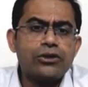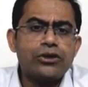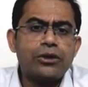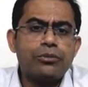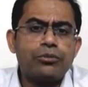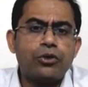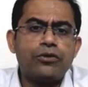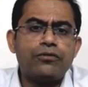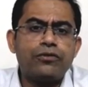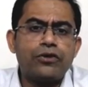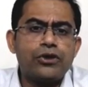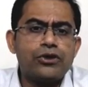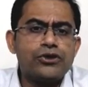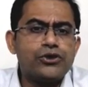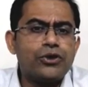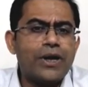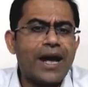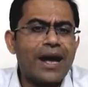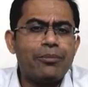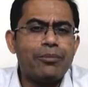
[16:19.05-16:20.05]
on the portfolio
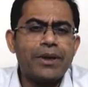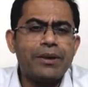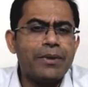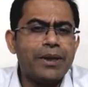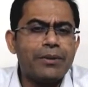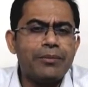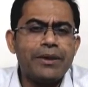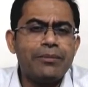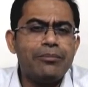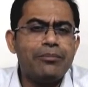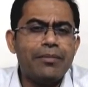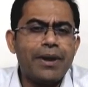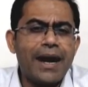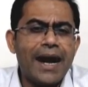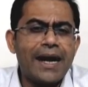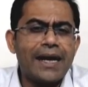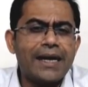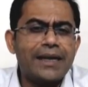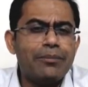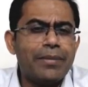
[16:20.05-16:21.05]
should happen maybe
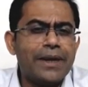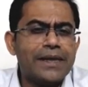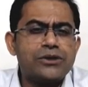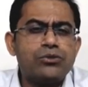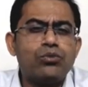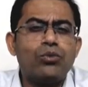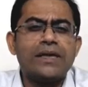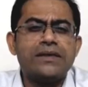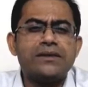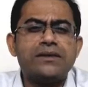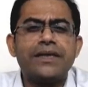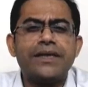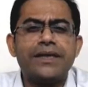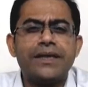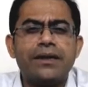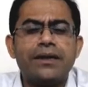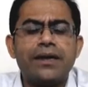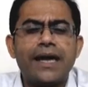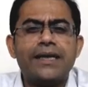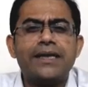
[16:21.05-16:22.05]
at best once a year.